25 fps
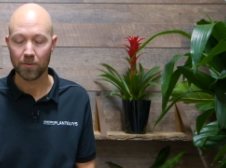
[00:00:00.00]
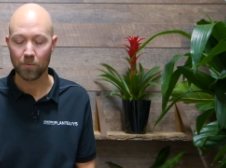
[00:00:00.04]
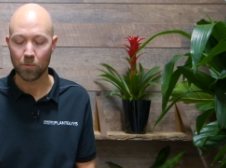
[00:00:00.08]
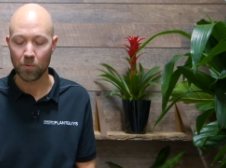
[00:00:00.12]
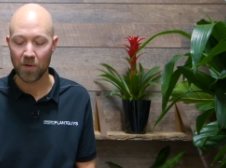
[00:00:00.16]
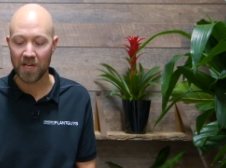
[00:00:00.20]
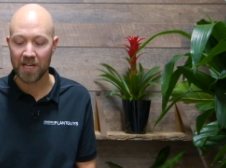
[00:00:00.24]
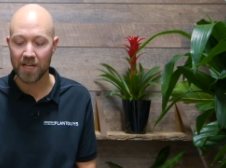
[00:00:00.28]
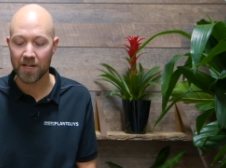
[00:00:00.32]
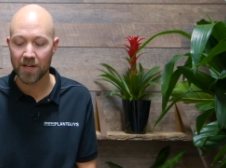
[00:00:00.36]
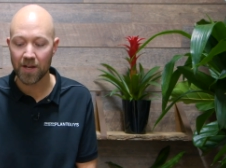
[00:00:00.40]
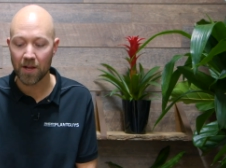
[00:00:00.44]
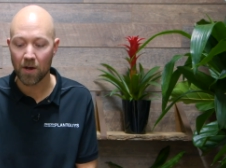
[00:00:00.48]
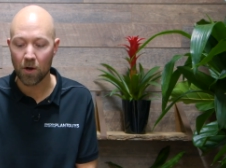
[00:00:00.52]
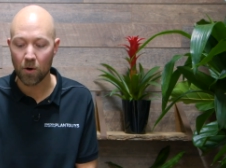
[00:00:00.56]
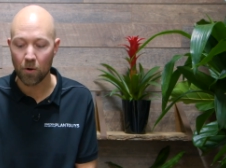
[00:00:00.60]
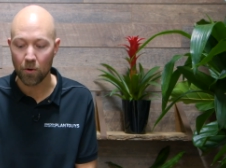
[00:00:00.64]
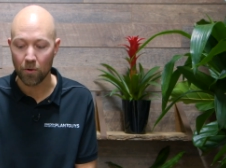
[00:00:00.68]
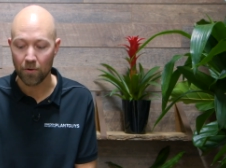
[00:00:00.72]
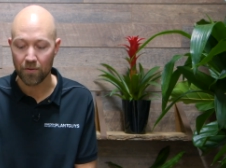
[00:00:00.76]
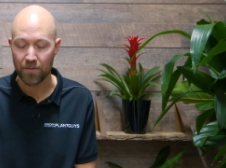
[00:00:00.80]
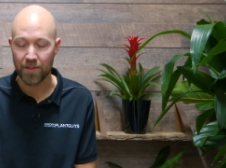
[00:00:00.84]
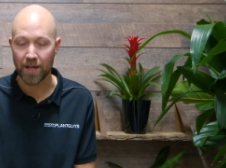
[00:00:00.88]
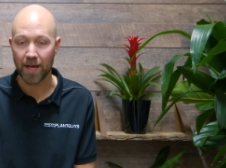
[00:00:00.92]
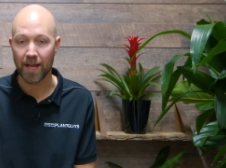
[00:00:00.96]
we
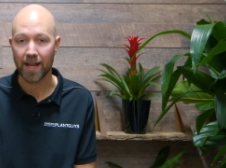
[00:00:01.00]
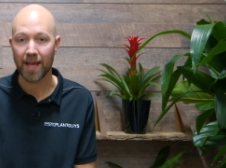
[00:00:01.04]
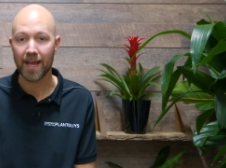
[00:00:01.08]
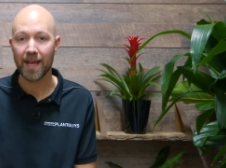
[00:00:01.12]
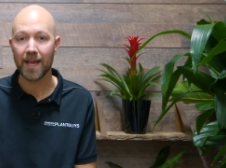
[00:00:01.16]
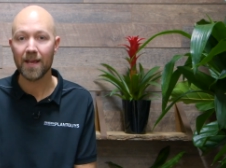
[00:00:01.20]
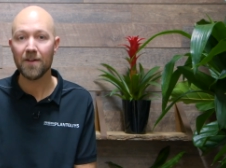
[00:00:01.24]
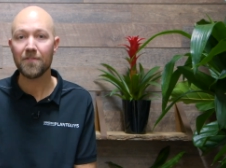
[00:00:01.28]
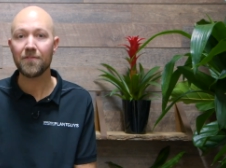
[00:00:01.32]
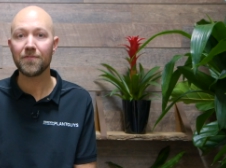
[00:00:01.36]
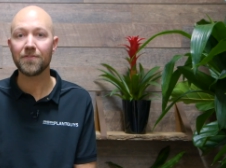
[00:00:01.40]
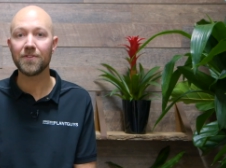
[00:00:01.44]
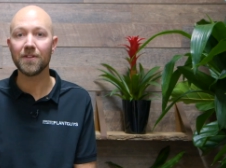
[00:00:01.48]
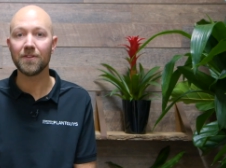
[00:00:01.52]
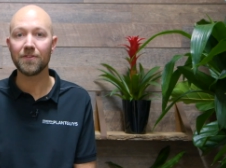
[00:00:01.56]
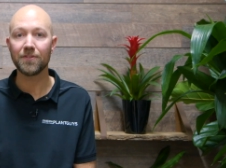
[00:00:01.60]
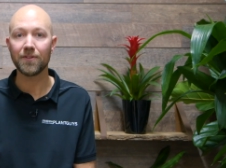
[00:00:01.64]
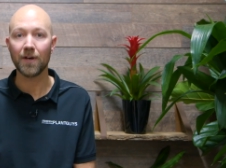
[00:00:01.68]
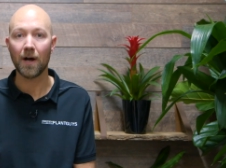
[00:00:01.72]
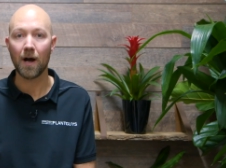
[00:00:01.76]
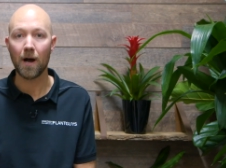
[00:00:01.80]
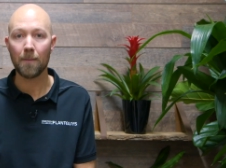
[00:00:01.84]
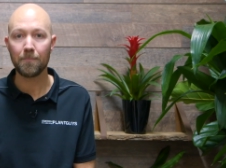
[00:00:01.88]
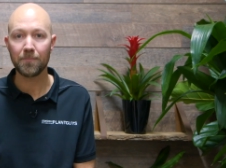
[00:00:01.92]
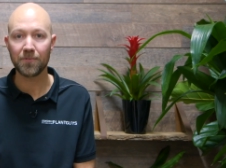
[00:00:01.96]
know that if the
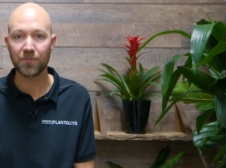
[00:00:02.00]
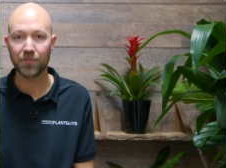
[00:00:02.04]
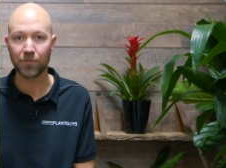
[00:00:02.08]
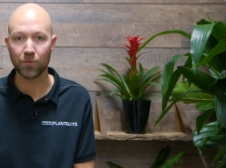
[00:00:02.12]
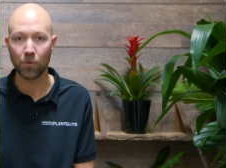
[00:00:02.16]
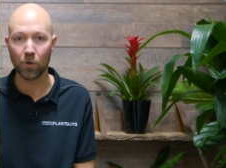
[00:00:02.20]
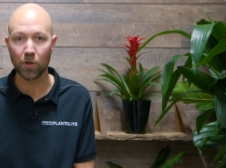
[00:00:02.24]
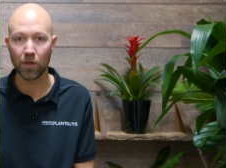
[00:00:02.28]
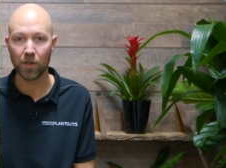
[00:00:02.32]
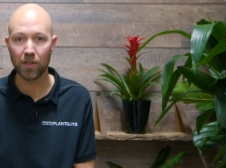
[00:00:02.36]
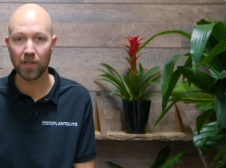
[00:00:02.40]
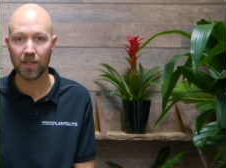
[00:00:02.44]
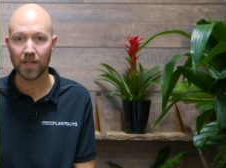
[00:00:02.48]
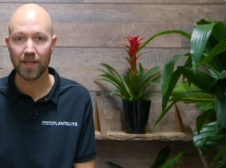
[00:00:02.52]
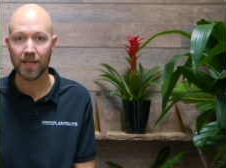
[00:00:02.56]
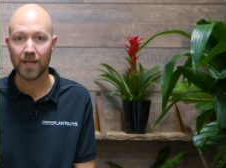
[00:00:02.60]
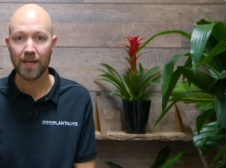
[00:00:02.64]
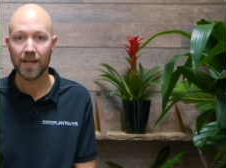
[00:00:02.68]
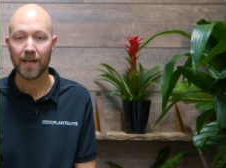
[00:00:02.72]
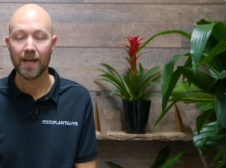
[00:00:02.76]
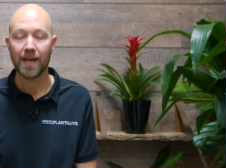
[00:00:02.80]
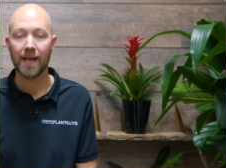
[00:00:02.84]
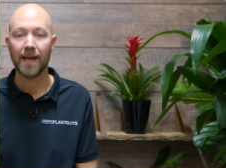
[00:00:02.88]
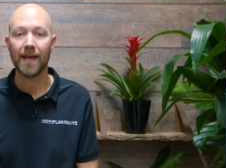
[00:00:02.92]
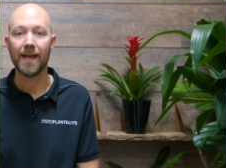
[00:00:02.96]
top soil
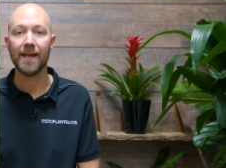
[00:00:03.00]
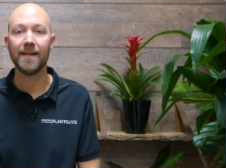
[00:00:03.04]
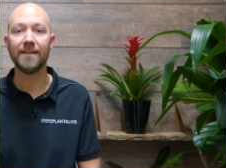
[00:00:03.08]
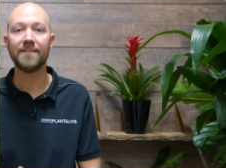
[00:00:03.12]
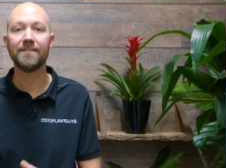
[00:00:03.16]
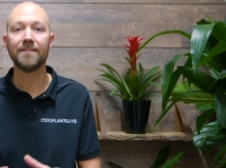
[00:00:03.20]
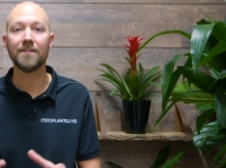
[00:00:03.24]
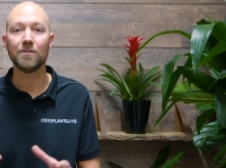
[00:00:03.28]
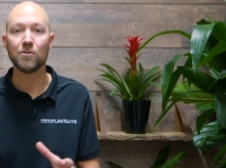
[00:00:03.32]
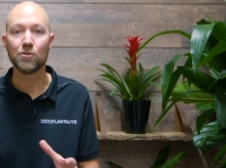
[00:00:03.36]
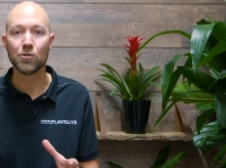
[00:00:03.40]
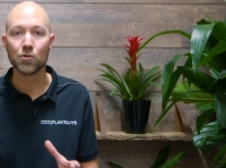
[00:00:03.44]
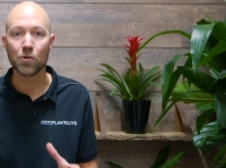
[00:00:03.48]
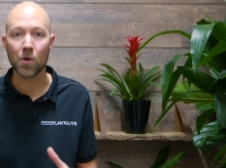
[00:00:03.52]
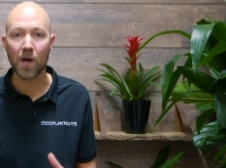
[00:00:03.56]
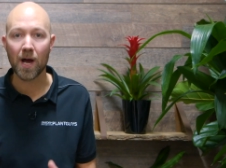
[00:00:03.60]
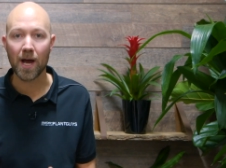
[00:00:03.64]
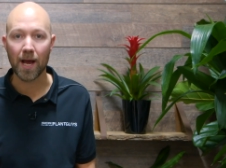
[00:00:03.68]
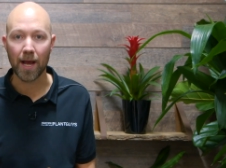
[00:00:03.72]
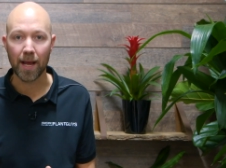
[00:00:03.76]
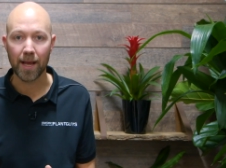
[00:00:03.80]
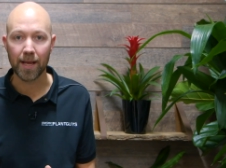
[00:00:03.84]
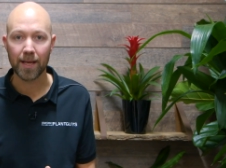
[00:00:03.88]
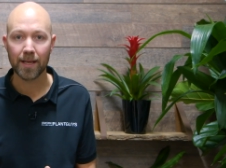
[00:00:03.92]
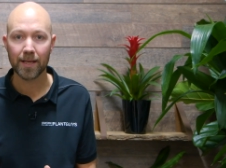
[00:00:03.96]
is
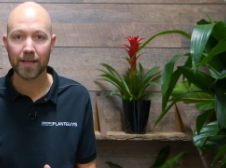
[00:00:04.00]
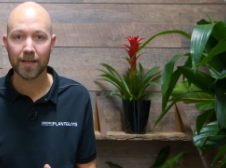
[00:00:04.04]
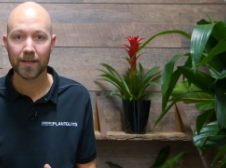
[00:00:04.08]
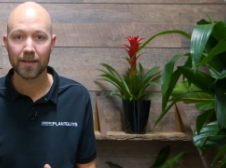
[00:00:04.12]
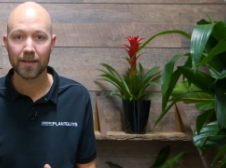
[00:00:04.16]
dry,